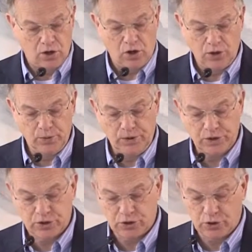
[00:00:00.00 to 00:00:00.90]
God will
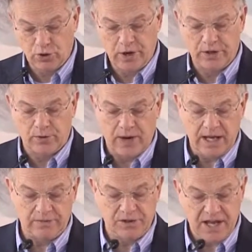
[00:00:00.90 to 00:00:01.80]
destroy the
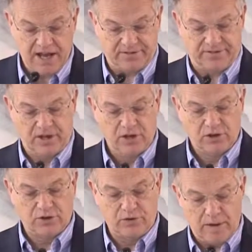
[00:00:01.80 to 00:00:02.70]
reign of death,
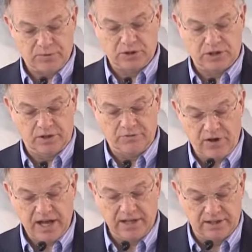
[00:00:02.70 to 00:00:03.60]
corruption and
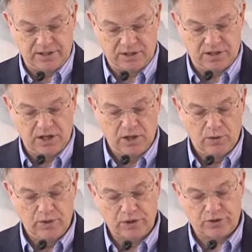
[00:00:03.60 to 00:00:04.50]
violence
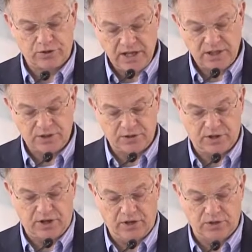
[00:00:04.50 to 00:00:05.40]
when Christ
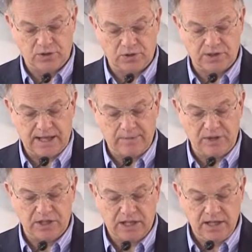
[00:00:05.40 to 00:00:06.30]
returns to
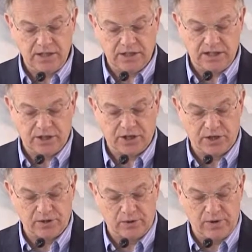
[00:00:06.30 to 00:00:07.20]
establish his
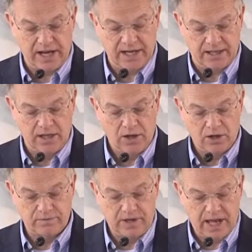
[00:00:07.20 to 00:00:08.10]
eternal reign
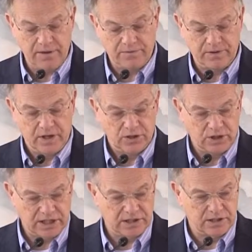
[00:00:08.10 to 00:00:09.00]
of life,
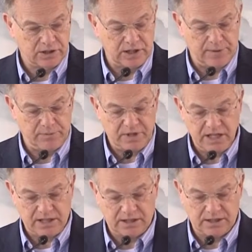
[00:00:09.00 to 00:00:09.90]
justice and
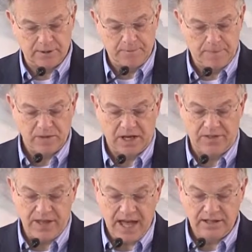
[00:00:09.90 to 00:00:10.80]
peace.
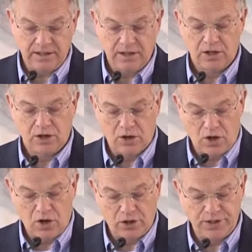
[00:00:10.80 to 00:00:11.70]
And then
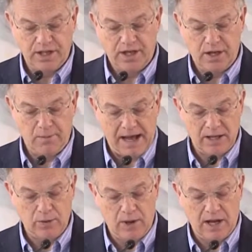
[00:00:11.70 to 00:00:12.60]
God,
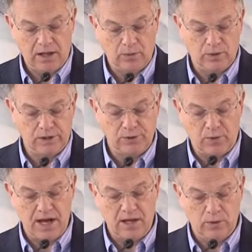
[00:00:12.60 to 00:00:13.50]
Emmanuel, will
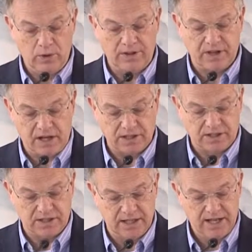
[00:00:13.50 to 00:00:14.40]
dwell with
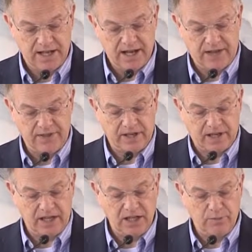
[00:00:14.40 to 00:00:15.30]
us, and the
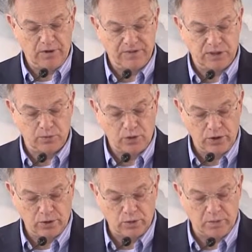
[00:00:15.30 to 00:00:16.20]
kingdom of this
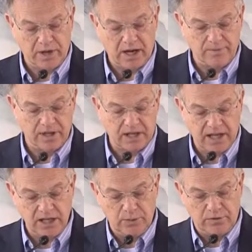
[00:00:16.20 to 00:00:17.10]
world will become the
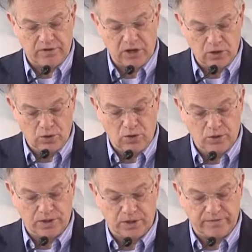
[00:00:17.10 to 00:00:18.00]
kingdom of our
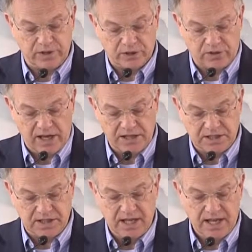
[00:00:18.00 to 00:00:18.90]
Lord and of his
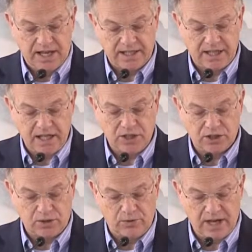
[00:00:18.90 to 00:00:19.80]
Christ, and he
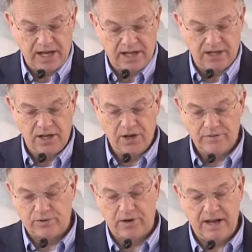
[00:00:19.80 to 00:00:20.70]
shall reign
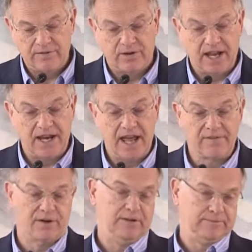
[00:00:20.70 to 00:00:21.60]
forever and
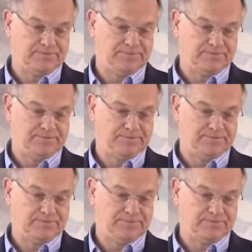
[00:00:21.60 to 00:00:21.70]
ever.